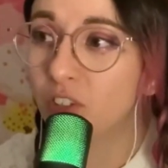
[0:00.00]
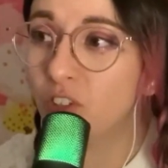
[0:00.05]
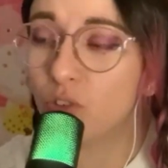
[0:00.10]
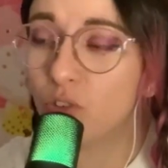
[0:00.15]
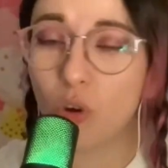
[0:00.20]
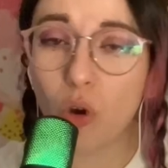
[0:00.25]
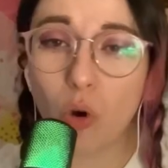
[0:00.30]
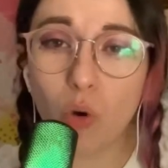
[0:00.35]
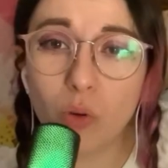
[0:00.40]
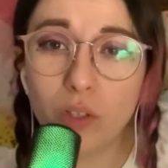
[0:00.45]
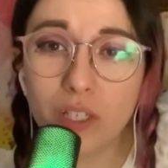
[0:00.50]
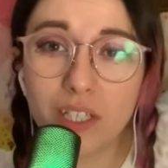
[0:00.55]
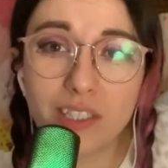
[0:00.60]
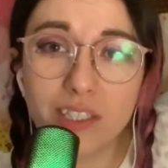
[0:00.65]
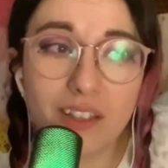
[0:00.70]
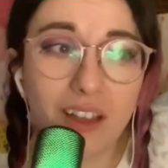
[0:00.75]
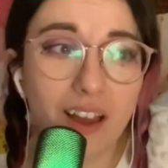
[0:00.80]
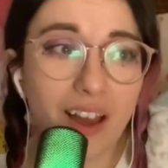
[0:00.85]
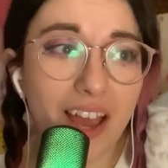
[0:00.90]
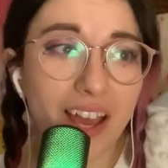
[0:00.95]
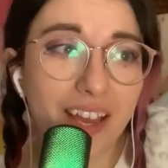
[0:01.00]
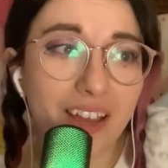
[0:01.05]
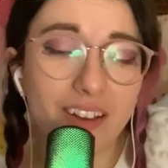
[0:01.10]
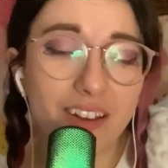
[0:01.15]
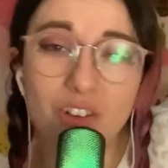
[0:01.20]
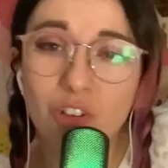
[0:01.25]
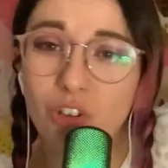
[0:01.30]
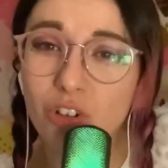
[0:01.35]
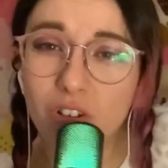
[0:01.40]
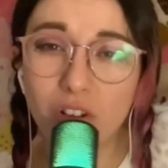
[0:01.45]
You've got all these like
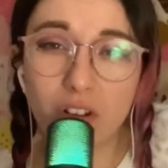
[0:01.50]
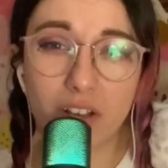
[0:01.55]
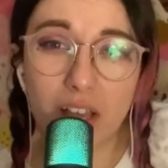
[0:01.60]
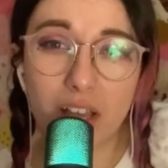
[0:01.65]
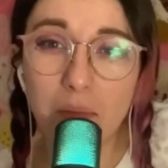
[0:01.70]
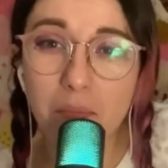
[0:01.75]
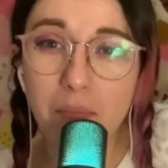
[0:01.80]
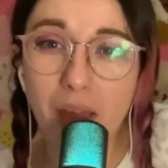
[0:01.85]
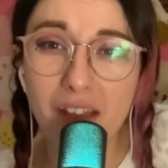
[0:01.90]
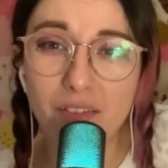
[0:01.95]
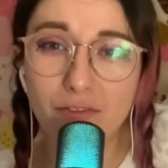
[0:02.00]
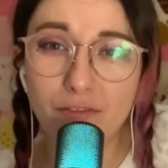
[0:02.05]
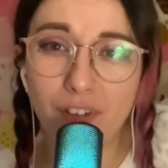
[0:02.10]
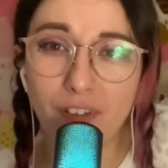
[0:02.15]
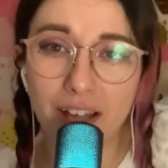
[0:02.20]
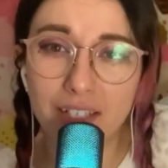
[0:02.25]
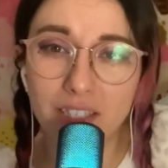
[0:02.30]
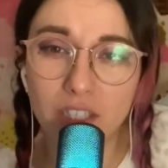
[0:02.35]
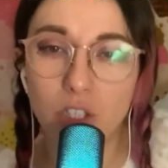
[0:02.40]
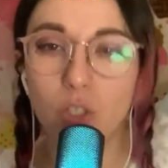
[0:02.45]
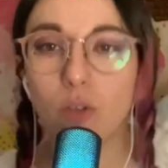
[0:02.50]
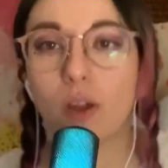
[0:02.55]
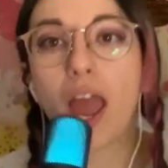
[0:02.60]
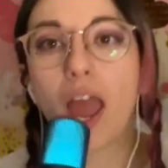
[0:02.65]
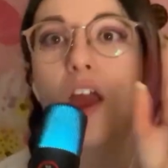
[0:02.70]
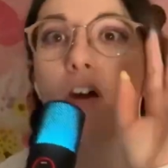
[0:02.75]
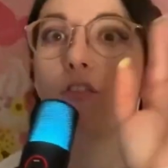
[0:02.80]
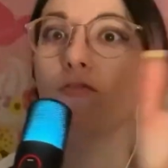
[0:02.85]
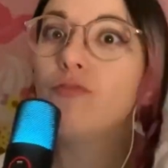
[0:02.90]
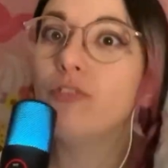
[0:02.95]
good looking men fancying you.
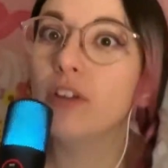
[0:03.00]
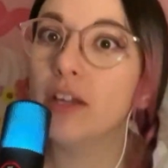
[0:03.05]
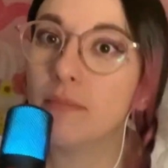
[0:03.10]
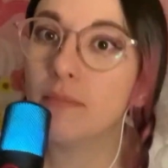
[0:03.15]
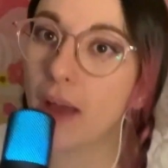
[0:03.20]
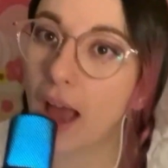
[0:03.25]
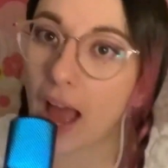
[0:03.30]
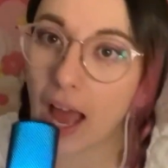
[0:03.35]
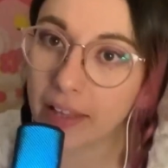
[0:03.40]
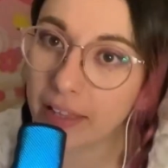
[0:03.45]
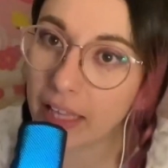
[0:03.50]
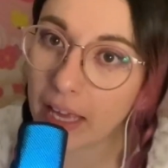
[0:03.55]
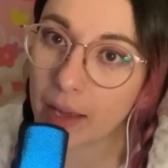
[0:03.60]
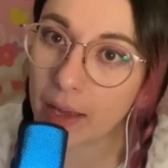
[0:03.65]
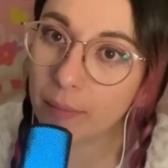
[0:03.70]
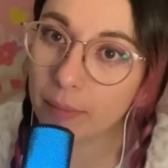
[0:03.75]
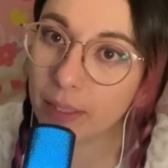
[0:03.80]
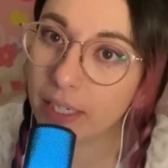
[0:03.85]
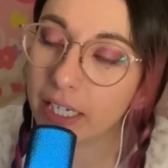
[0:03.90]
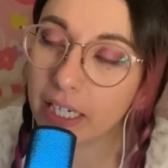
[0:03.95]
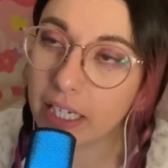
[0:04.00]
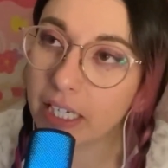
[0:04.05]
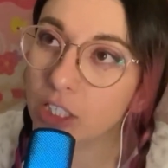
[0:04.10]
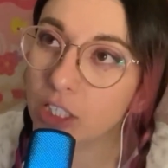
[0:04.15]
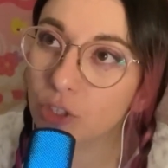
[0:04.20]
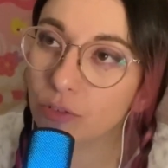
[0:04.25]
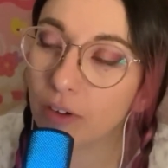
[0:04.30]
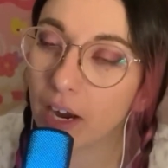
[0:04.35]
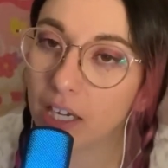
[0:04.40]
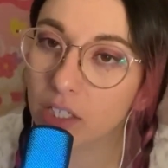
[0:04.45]
Every man that Emily
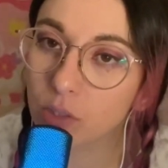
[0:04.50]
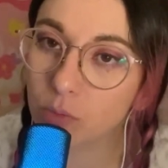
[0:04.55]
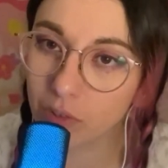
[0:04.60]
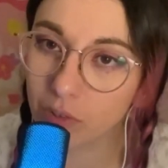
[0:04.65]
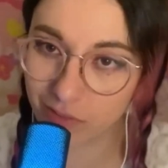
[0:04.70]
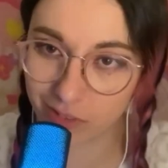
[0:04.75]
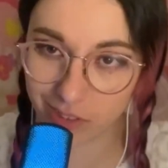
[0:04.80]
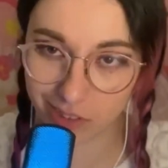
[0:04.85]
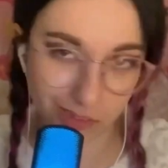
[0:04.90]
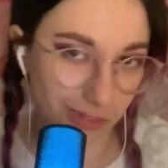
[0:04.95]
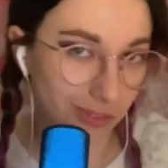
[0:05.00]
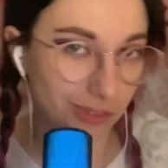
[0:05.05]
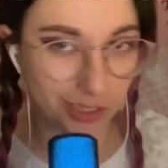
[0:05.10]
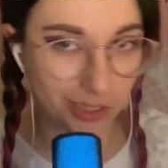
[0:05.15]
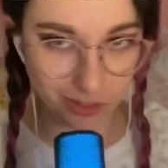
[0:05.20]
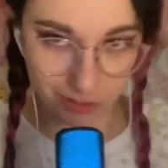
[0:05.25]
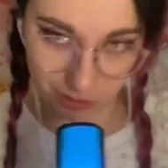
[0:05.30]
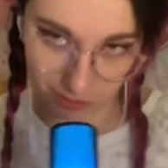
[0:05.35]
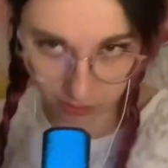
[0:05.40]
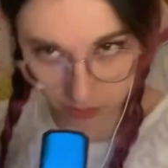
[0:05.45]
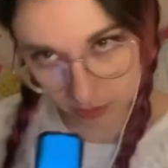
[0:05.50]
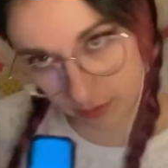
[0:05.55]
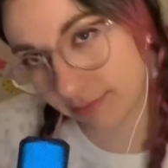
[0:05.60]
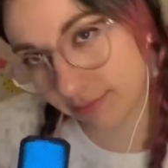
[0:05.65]
interacts with is, they just,